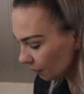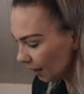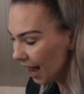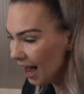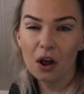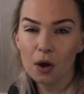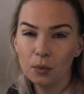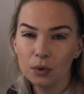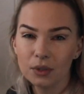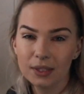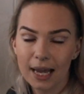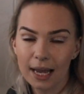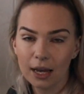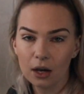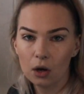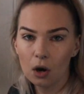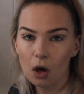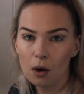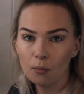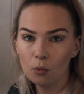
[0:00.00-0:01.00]
I will take
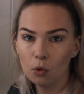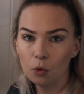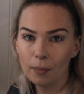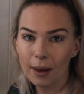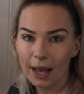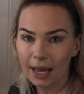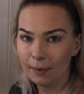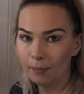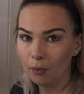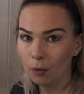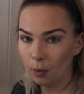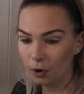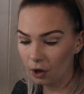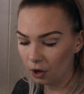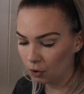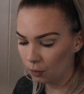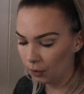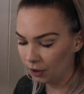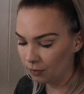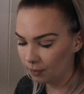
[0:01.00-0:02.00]
a lot more
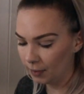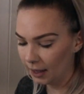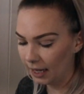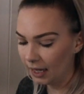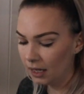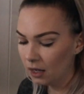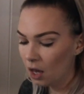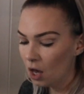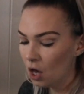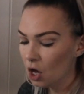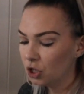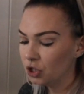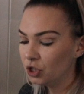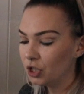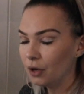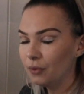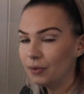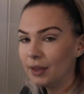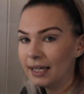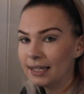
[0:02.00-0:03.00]
paperwork with me.
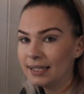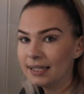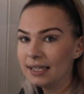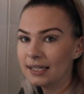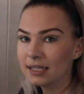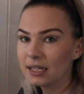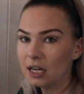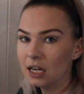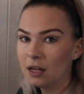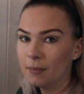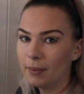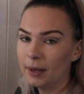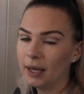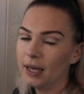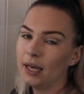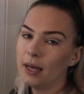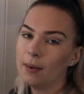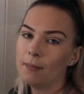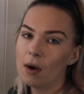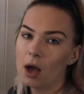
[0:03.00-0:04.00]
So this is going to
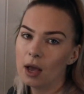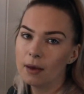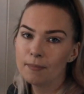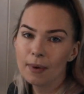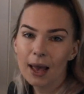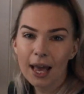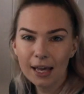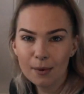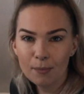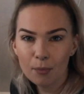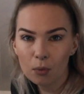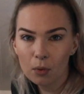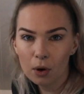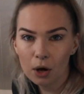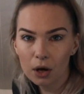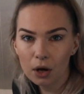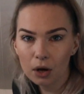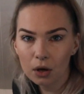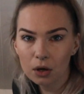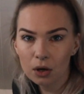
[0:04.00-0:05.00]
be my
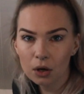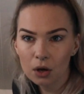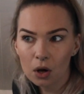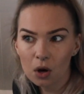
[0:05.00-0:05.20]
paperwork